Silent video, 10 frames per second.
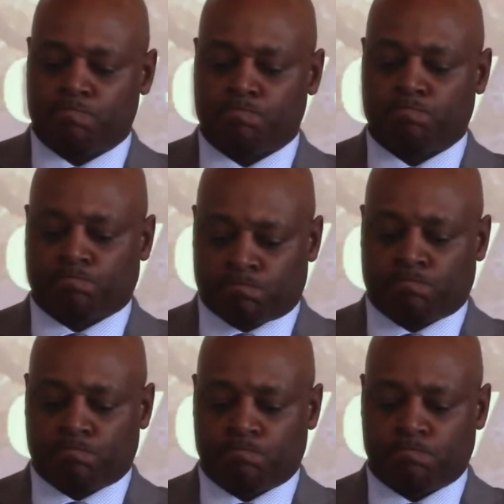
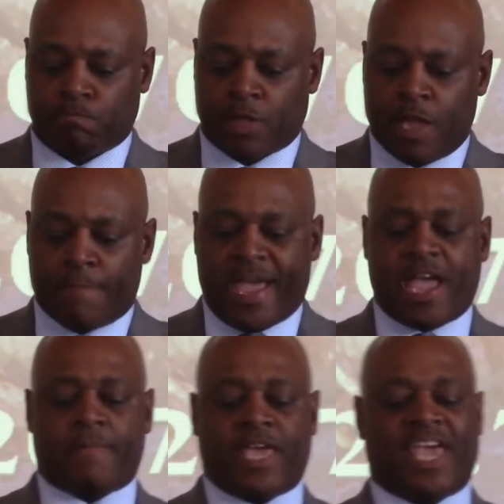
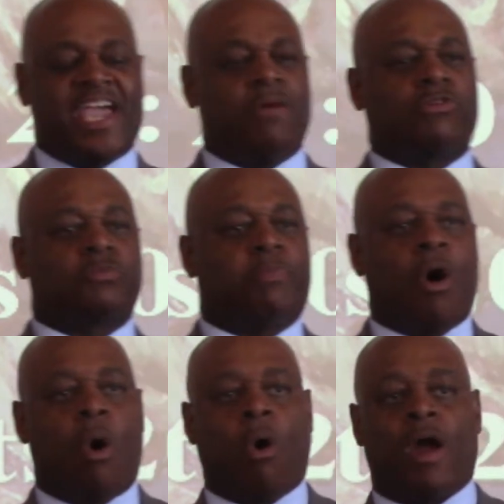Maybe he was
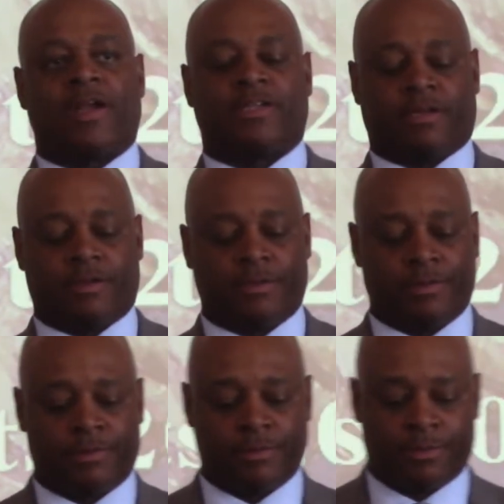bored.
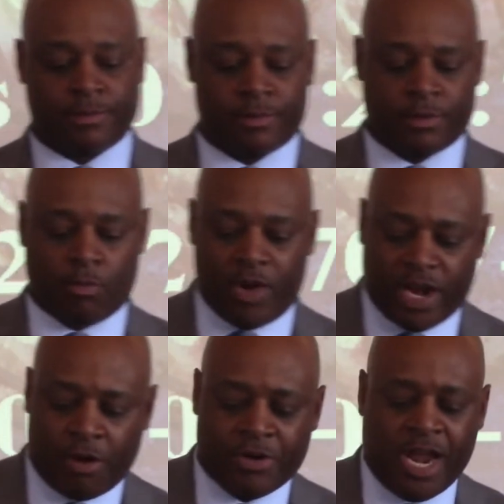We
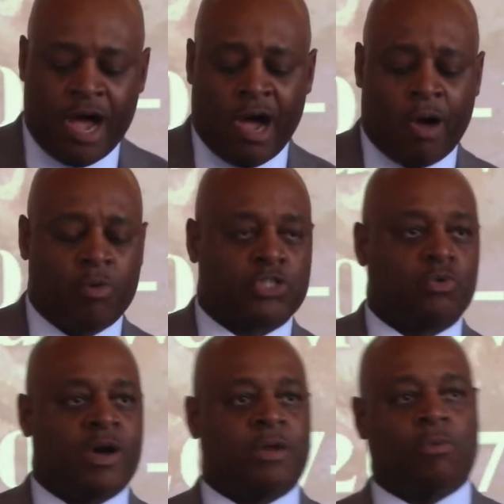don't know which
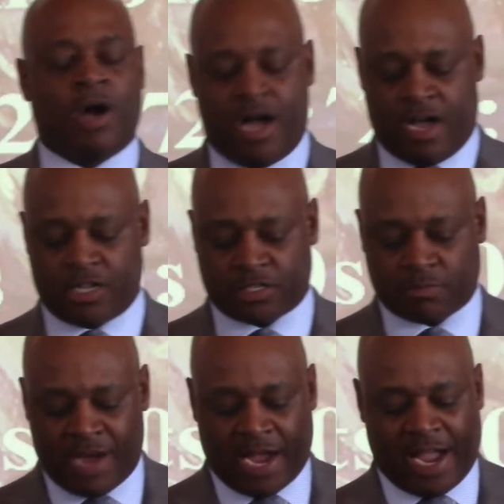one it was,
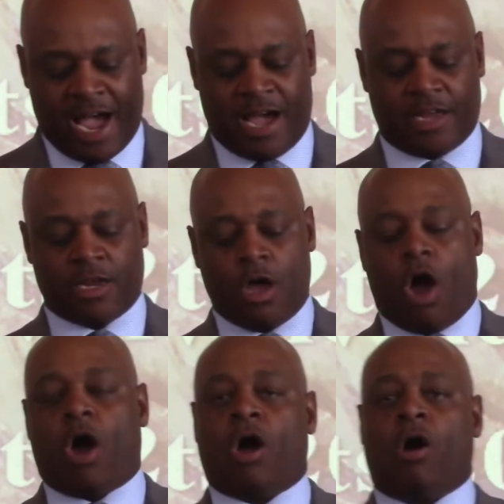my God.
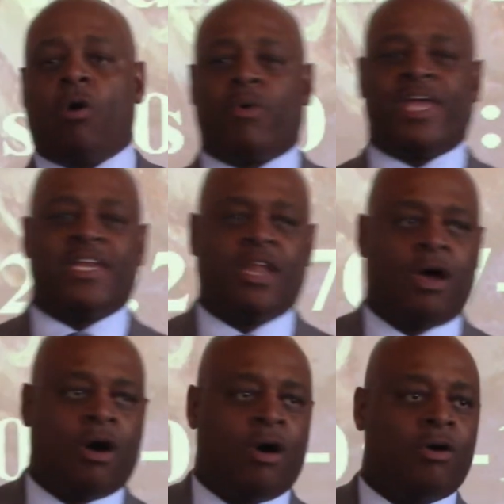All we
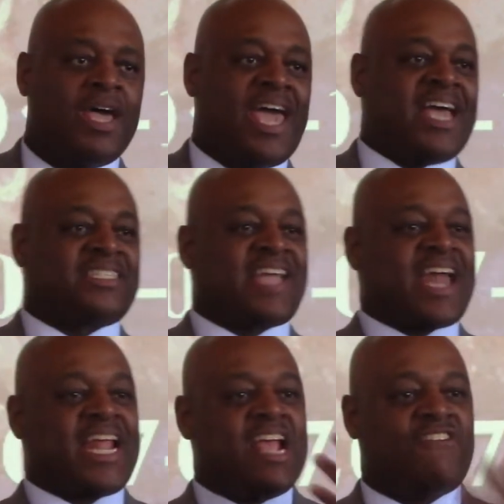know is
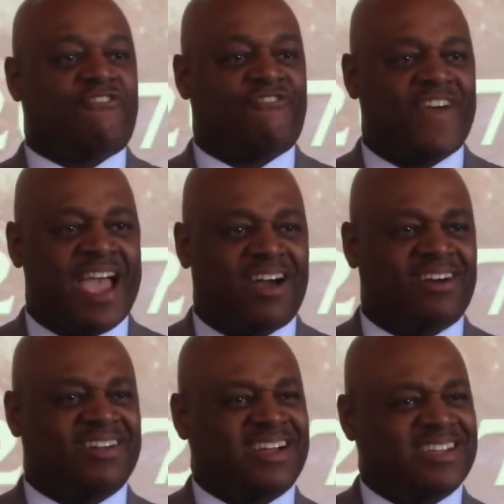that he
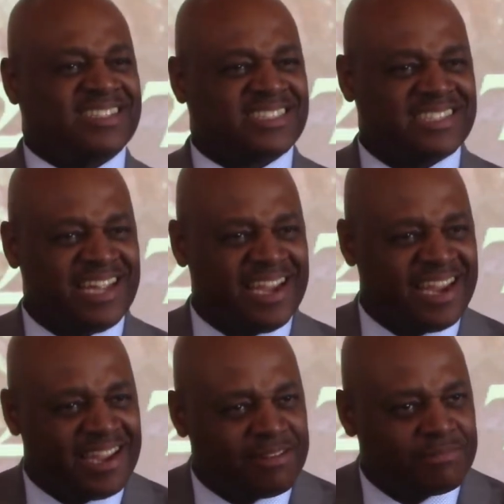fell
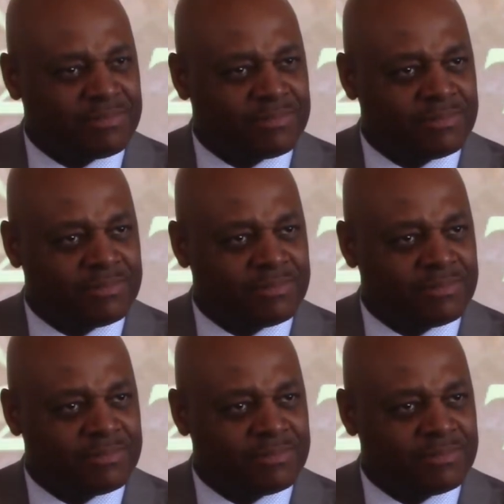asleep.